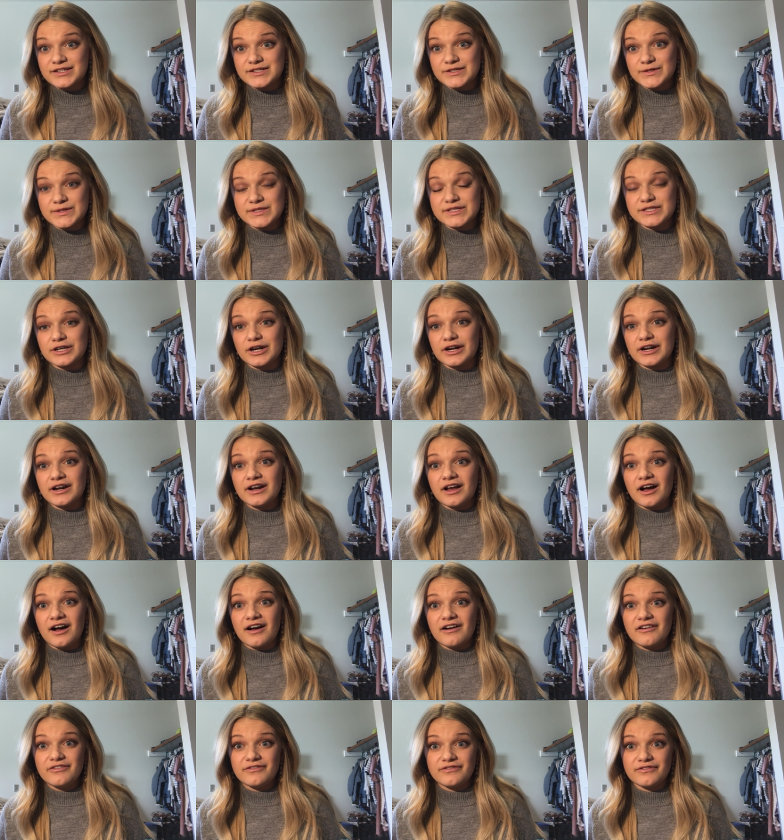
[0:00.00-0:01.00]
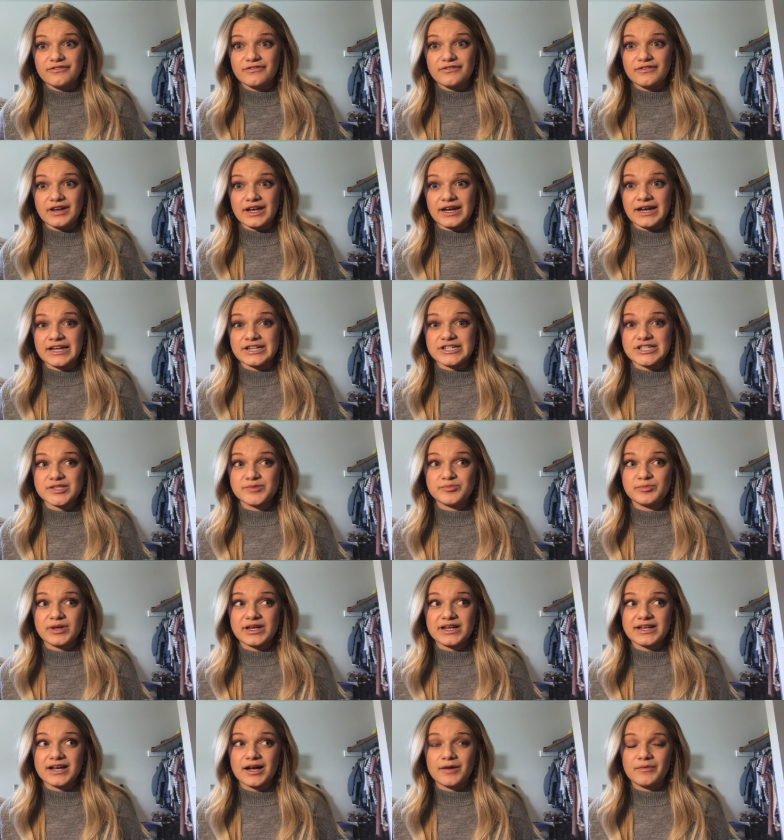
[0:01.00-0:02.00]
So it started off, and I just
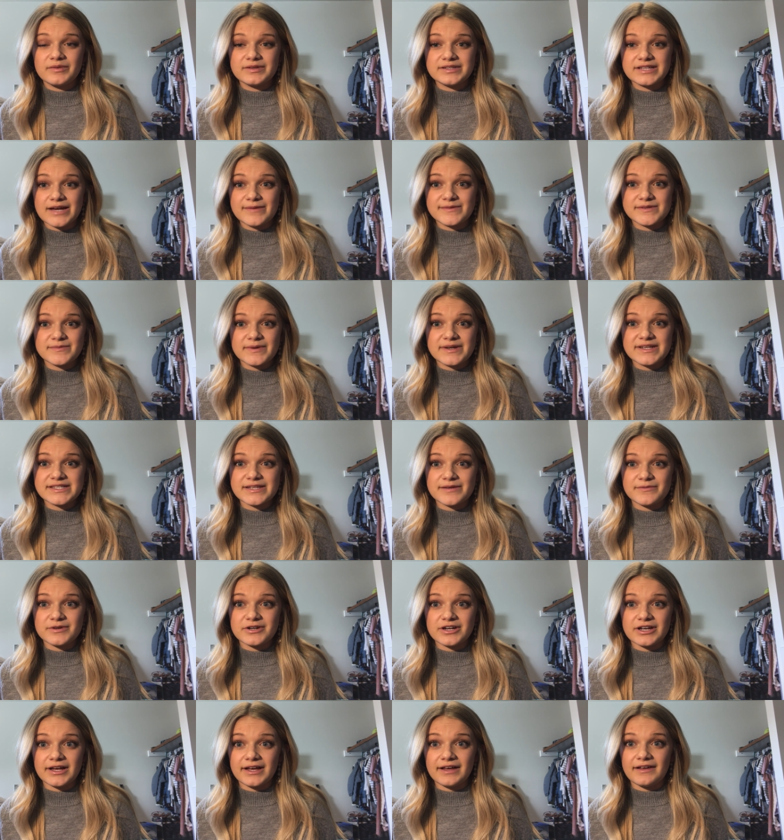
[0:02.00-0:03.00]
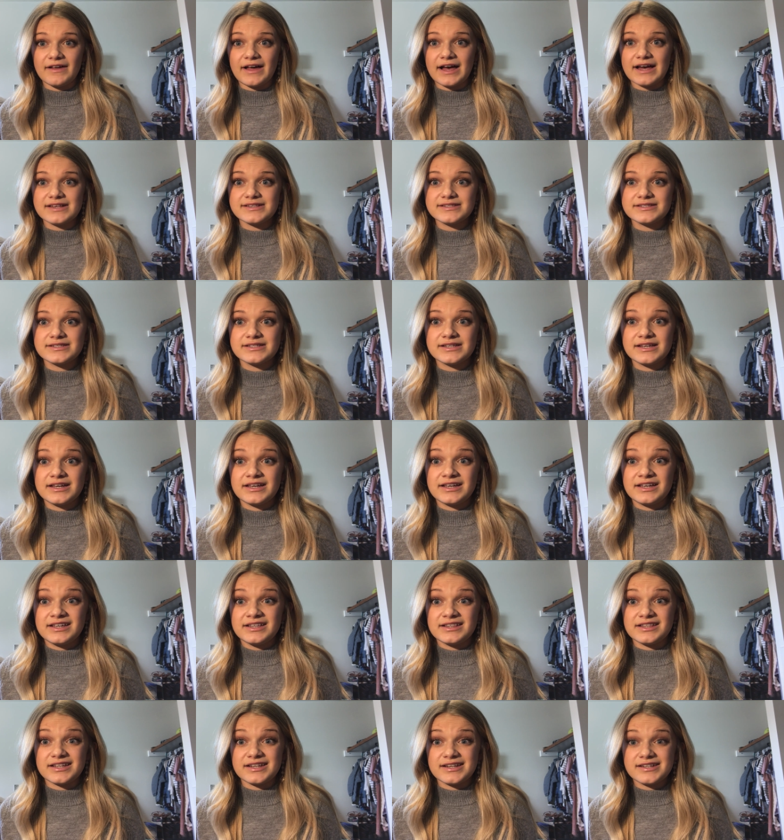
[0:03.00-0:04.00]
played a couple times in my seminary class.
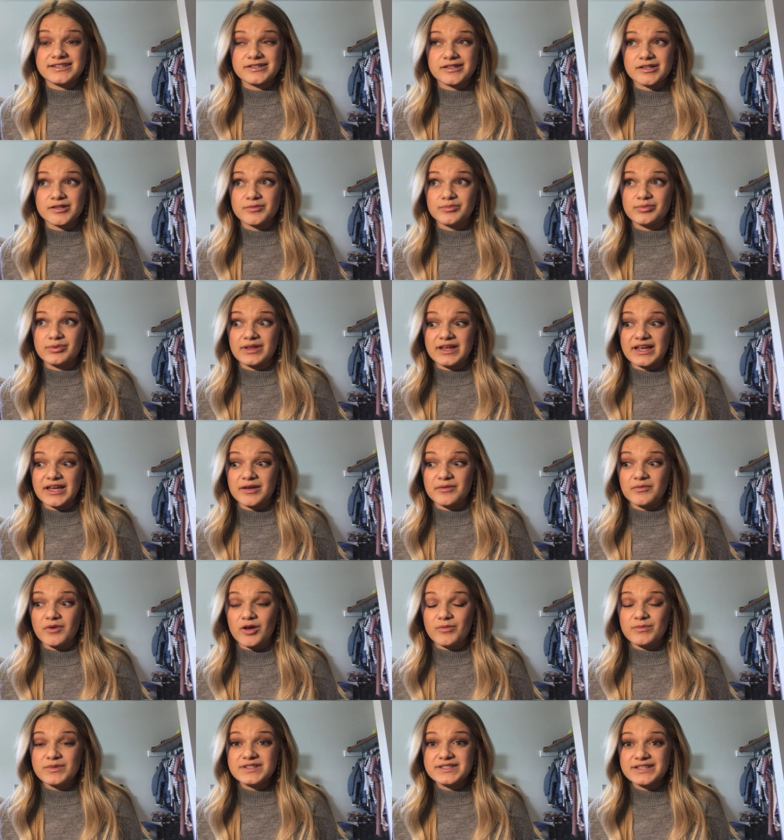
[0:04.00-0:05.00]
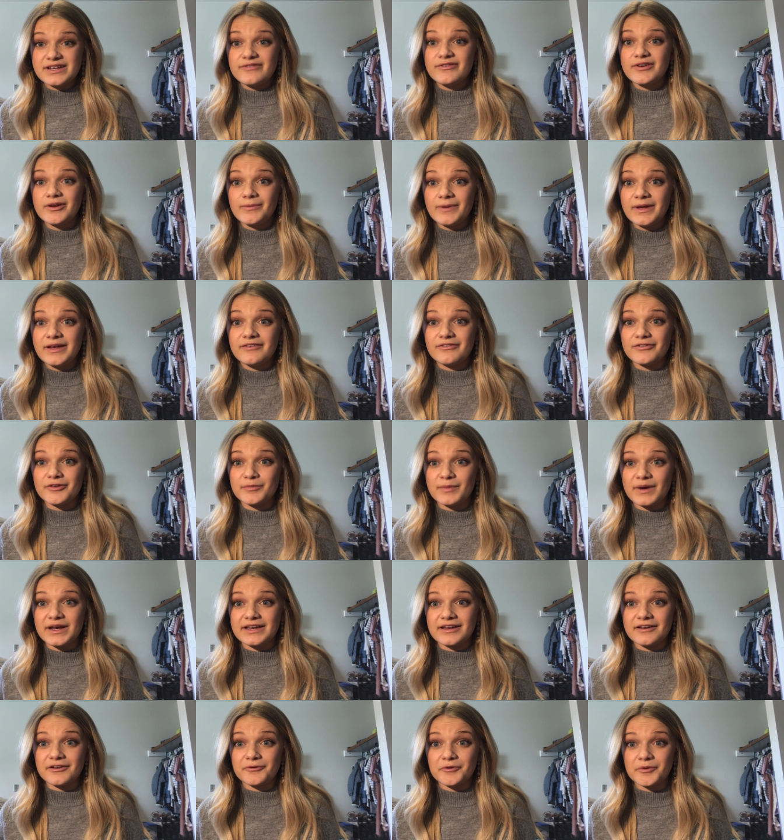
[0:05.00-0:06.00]
Then I started playing almost every week for
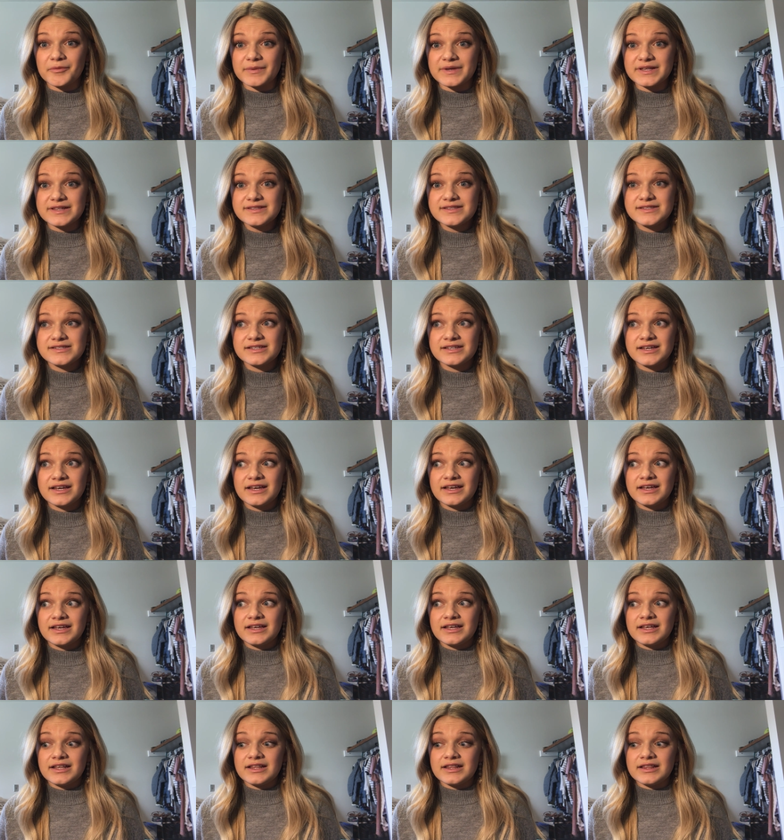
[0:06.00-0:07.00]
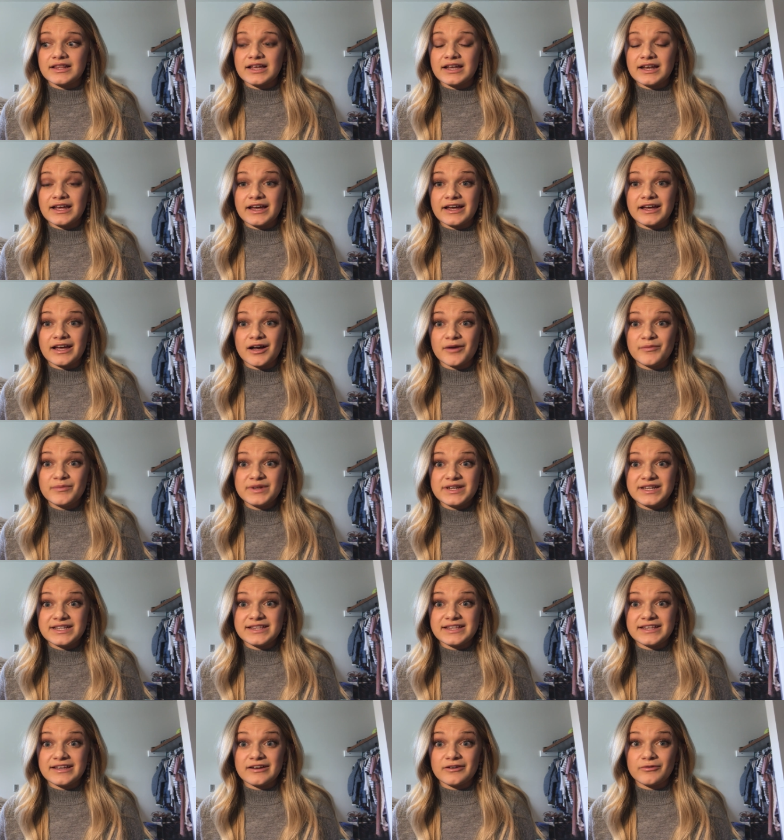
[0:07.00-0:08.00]
my young women's. Then I
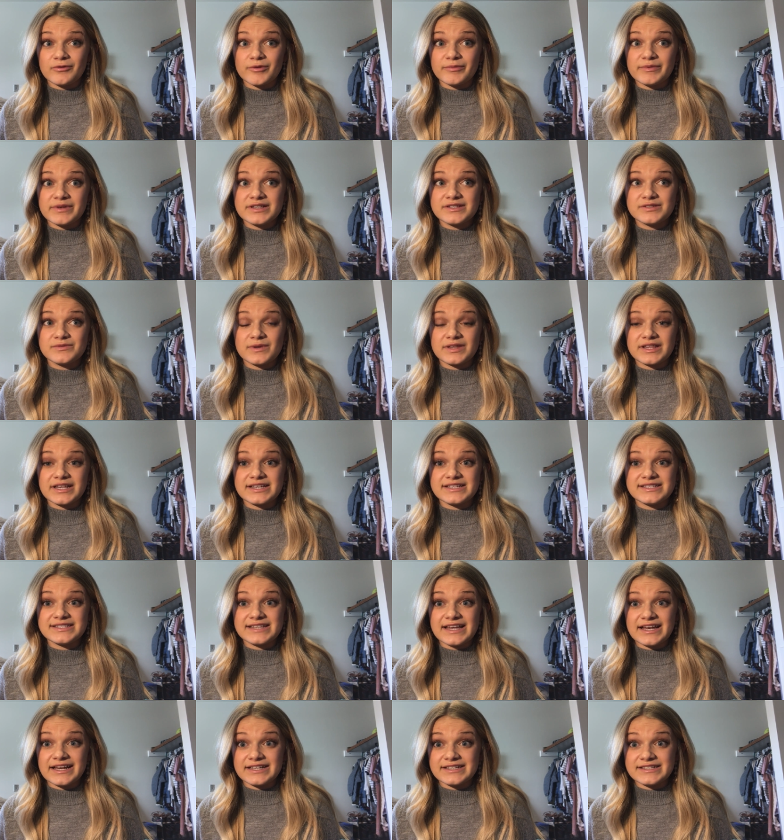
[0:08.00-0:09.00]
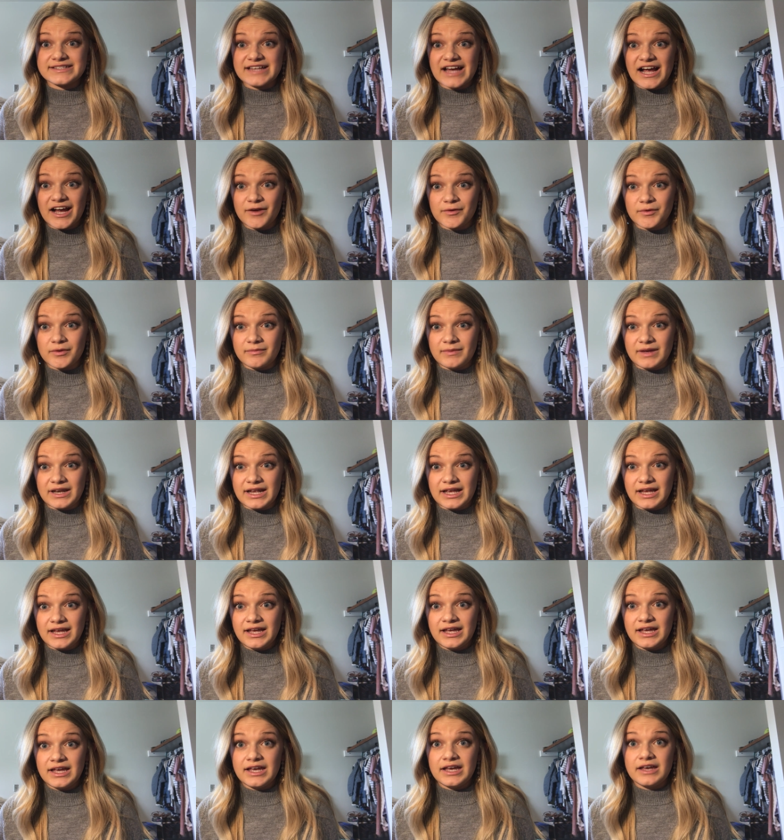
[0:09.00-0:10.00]
accompanied the young women's while they sang in sacrament meeting.